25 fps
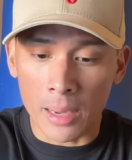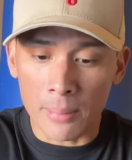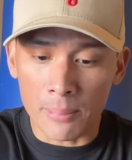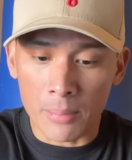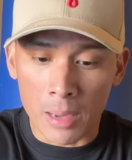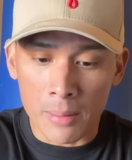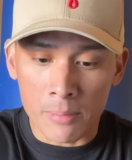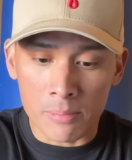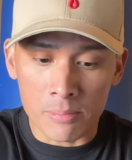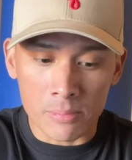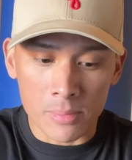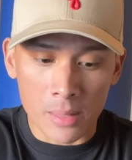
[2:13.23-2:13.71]

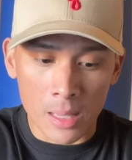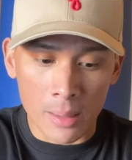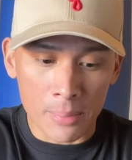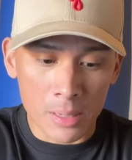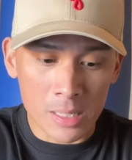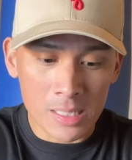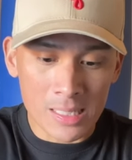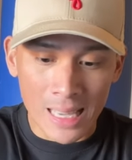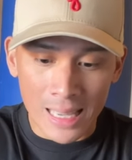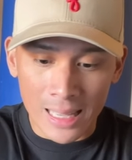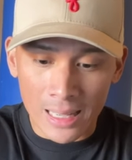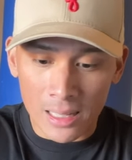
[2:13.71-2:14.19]
I'm
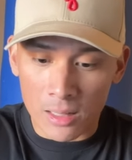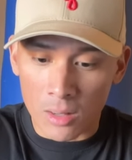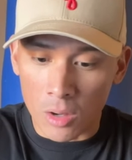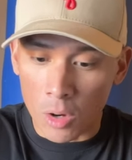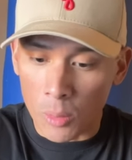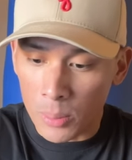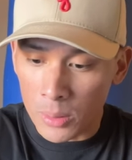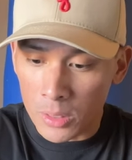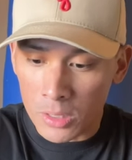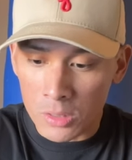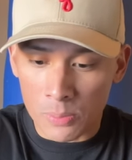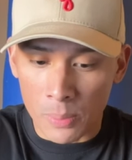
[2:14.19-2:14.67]
excited to
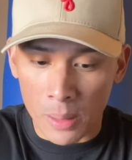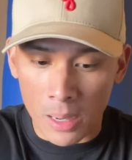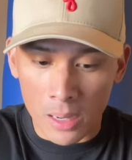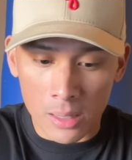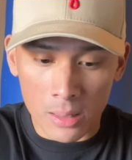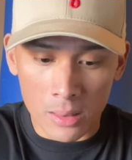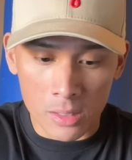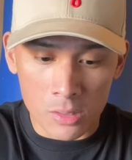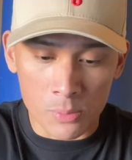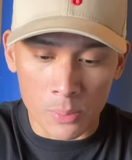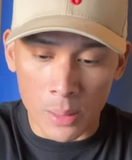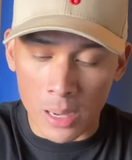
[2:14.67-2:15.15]
open this
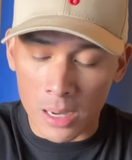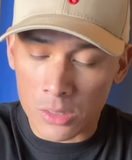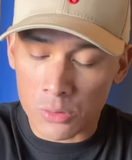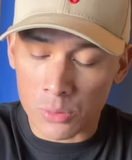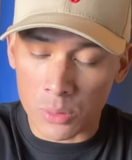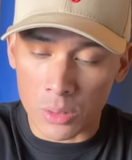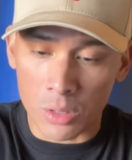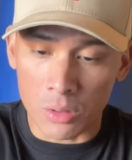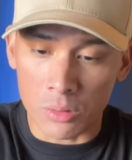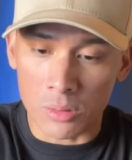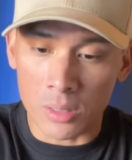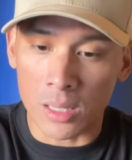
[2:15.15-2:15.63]
box
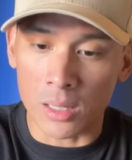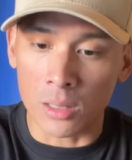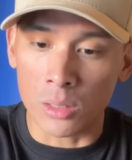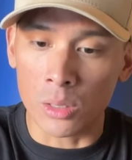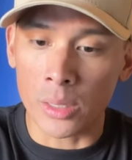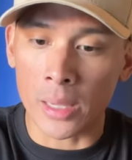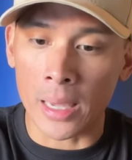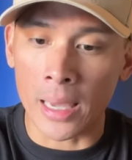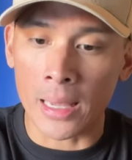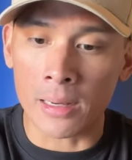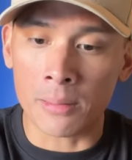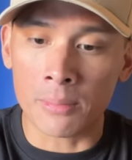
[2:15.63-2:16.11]
with you and take a
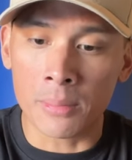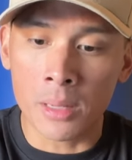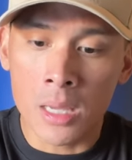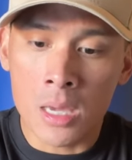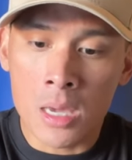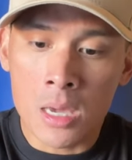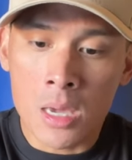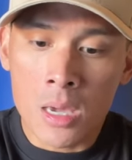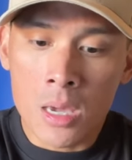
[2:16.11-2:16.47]
look at them.